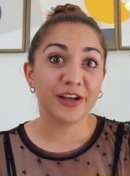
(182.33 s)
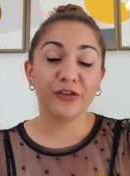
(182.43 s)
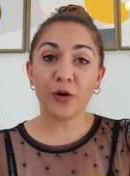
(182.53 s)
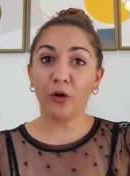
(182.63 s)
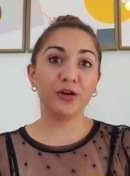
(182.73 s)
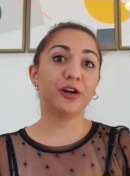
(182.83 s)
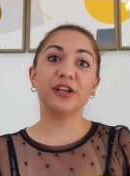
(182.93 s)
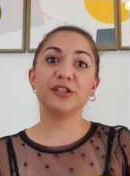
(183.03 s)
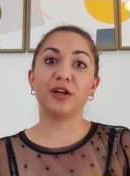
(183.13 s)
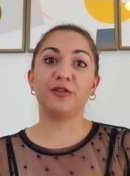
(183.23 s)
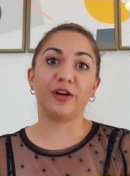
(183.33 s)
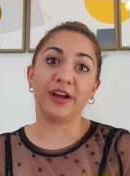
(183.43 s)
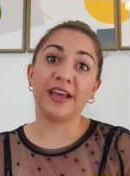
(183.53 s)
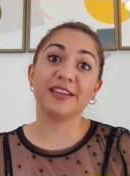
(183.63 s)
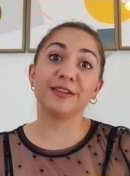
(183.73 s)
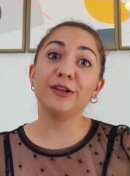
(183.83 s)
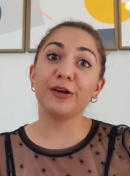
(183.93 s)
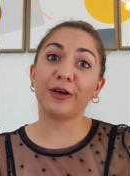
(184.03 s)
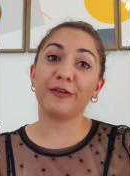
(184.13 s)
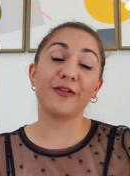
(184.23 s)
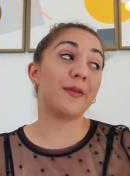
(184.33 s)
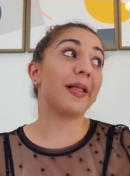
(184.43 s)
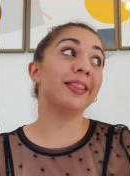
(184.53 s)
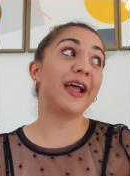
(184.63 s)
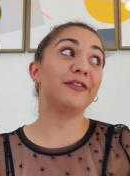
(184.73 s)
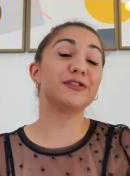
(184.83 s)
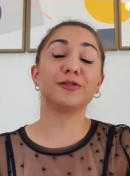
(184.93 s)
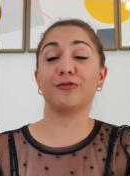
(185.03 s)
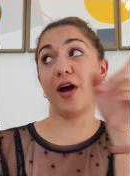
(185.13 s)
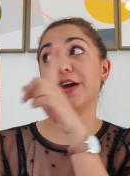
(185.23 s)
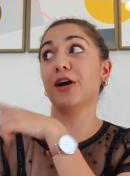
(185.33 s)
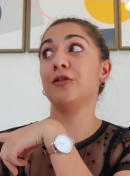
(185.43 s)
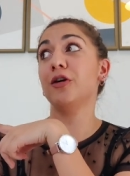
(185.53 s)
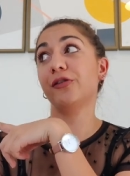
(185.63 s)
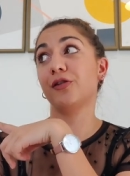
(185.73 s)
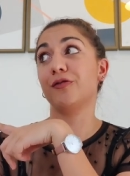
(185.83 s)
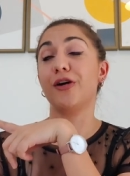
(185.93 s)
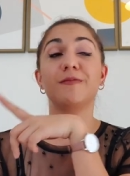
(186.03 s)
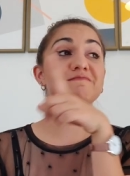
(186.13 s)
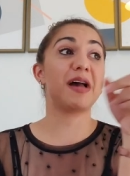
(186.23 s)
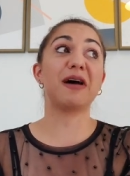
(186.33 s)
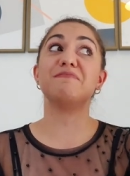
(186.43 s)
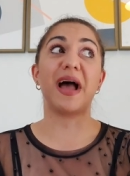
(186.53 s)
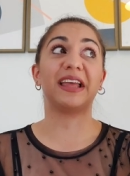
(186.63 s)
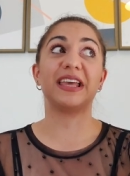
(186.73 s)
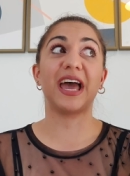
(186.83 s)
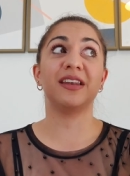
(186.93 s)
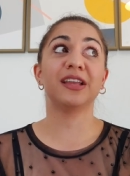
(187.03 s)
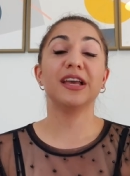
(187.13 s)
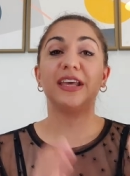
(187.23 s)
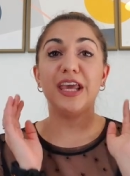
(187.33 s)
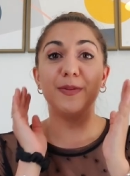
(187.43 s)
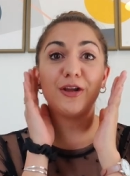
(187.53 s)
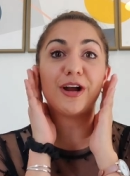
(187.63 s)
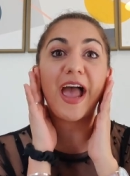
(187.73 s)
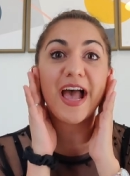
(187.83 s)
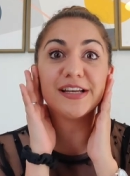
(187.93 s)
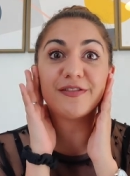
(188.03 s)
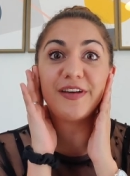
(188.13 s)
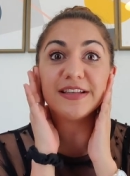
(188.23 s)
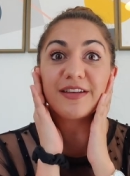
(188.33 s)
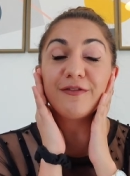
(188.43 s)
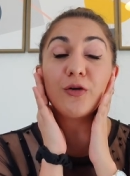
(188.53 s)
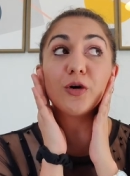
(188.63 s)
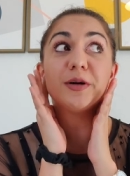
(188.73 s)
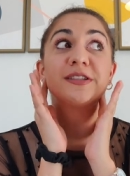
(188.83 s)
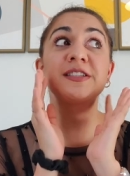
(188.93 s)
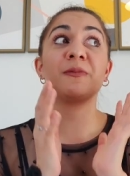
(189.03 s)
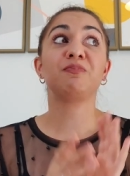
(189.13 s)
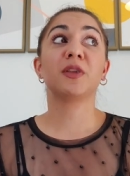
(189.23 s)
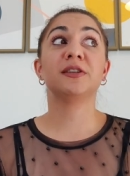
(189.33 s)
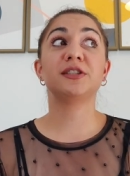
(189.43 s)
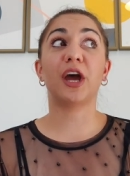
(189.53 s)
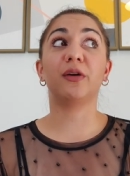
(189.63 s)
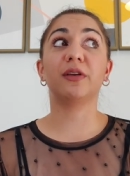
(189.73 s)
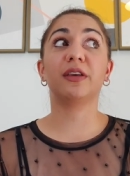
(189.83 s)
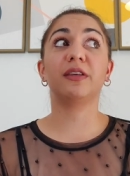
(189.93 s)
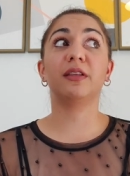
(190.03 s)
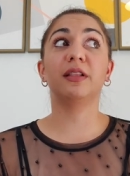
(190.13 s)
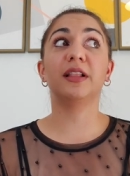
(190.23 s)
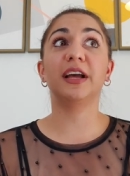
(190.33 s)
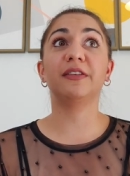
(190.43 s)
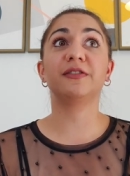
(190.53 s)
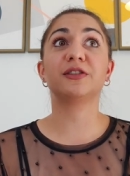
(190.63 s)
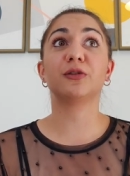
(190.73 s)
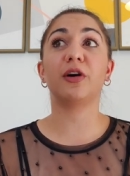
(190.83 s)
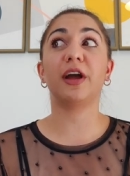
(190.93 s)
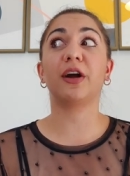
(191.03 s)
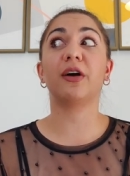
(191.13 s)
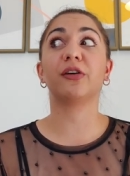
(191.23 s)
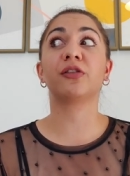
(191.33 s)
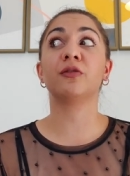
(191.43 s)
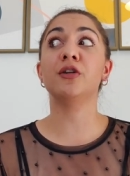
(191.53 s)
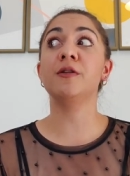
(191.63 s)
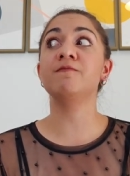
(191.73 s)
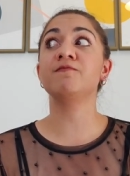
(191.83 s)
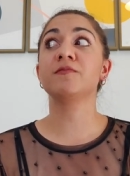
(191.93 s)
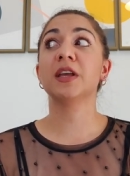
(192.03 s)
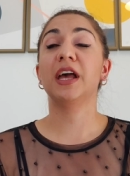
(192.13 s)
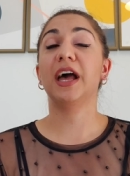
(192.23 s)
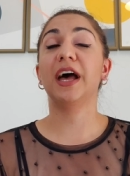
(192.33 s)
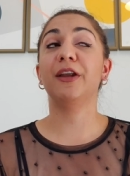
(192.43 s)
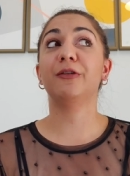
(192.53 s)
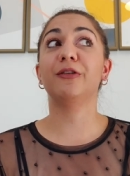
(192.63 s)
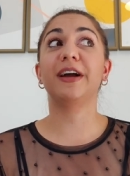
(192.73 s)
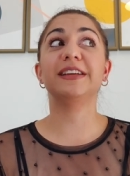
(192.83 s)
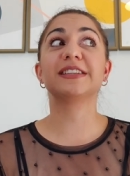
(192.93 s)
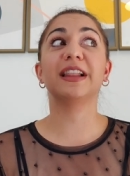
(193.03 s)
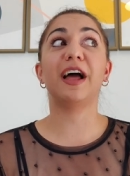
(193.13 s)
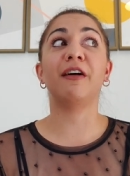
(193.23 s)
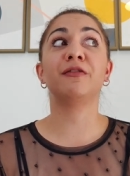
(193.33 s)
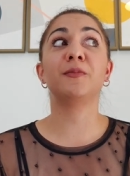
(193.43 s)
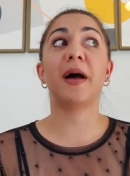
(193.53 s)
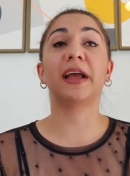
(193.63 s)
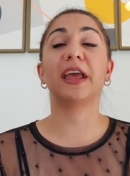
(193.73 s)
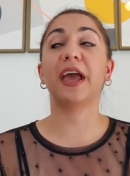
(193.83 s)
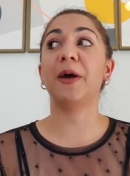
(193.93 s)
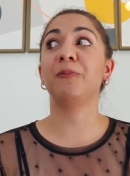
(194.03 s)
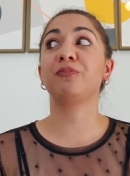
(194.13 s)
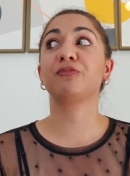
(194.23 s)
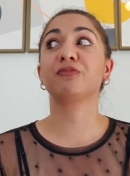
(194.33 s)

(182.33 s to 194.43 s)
So all you're gonna do for it is look from left to right across the room and back again, keeping your head facing forwards. So left to right across the room and right to left back again.